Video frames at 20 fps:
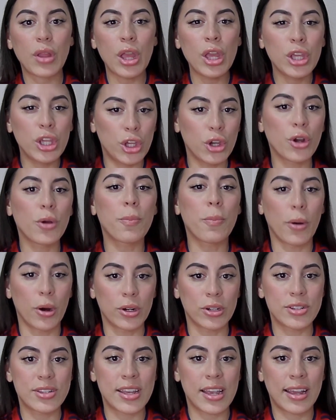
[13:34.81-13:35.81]
your
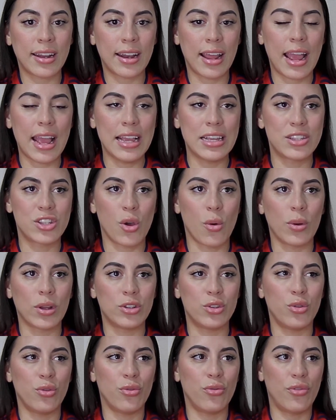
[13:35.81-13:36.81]
person is going
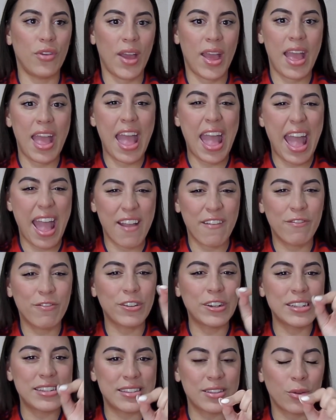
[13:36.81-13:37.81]
to fit
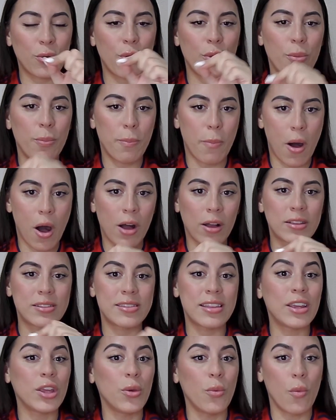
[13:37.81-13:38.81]
every single box
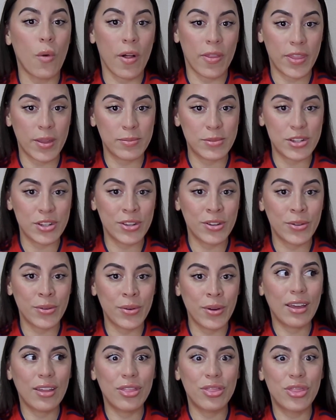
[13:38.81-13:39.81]
that you want them to,
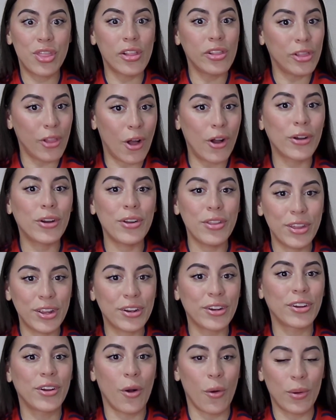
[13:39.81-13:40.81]
the longer that you're
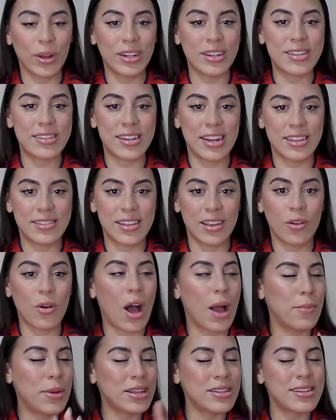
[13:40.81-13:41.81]
going to stay single.
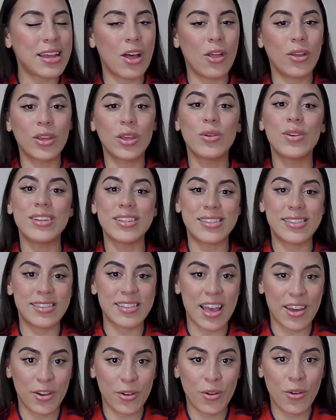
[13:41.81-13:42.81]
I'm not telling you to
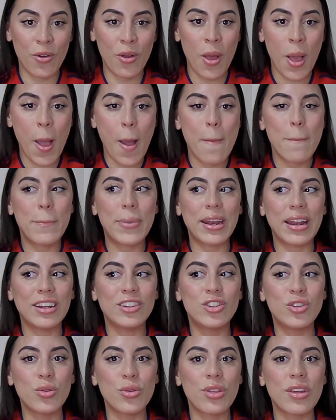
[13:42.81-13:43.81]
settle, but I
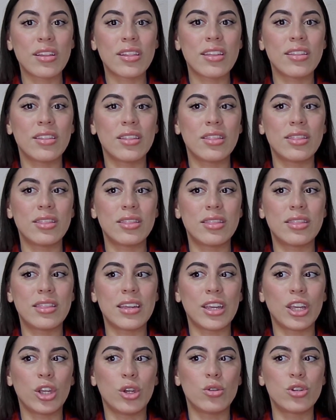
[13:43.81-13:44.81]
do think that that
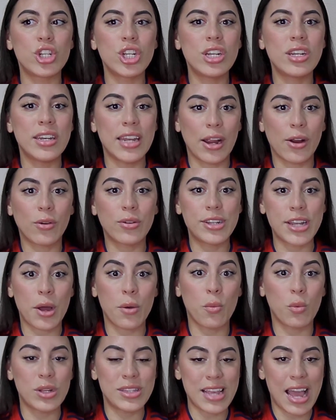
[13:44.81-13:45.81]
you should narrow down
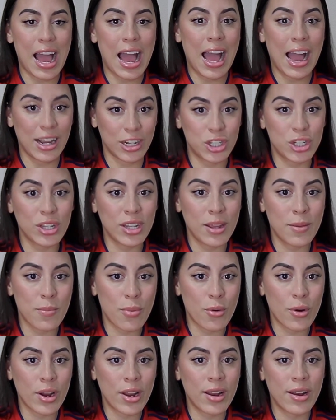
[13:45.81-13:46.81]
what's actually
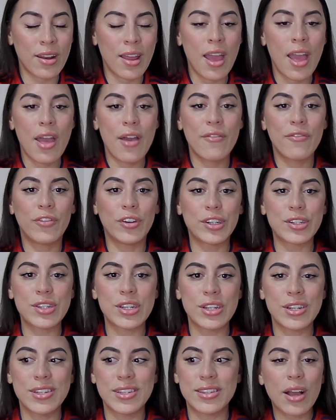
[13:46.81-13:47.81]
important
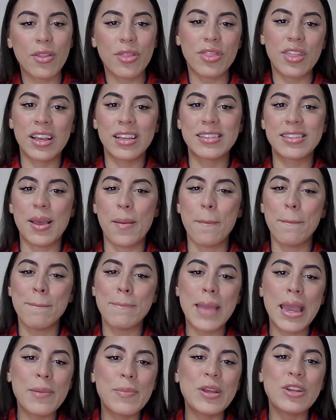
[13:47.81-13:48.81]
versus some things that
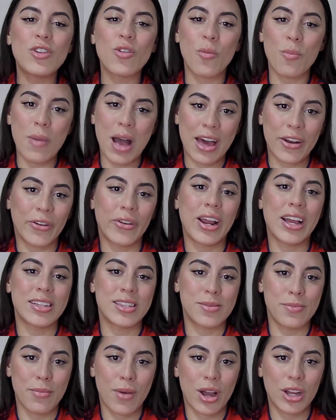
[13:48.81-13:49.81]
maybe don't matter as
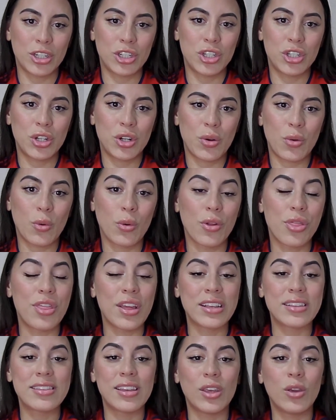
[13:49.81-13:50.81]
much or
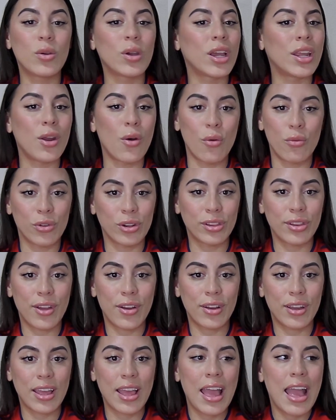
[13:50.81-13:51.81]
things that you can
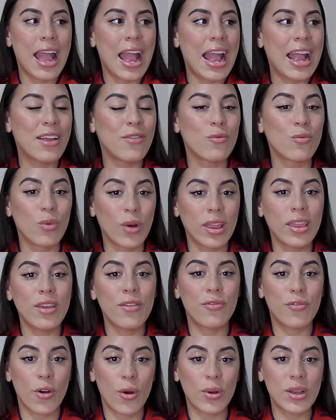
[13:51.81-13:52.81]
overlook and really
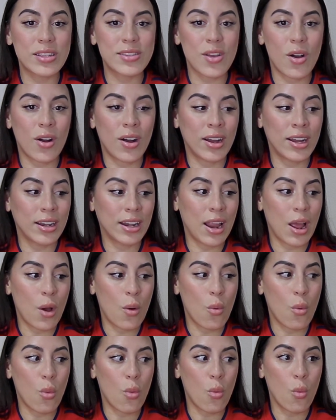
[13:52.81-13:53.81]
focus on
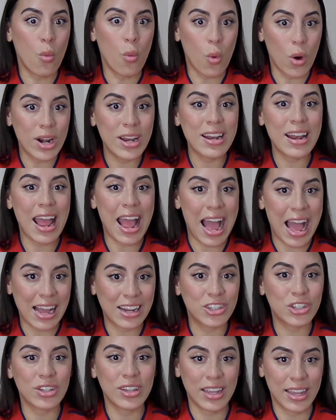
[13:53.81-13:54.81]
what it
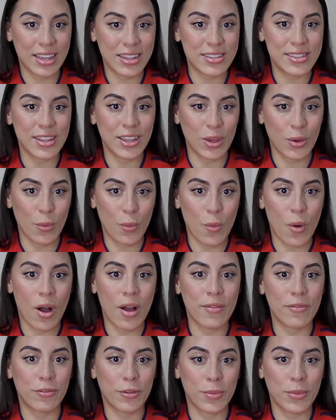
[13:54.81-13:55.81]
actually is that you want
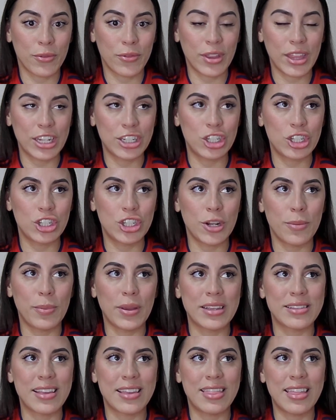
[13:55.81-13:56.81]
from the relationship
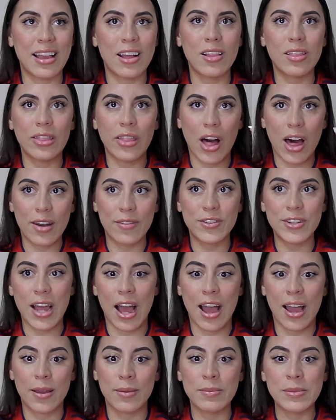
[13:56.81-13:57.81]
because I think a lot of
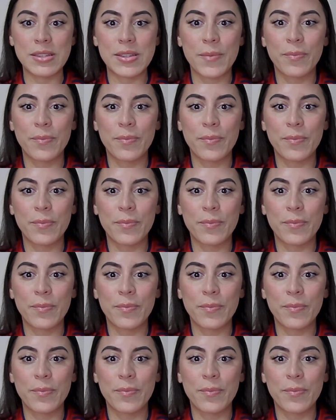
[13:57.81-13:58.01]
times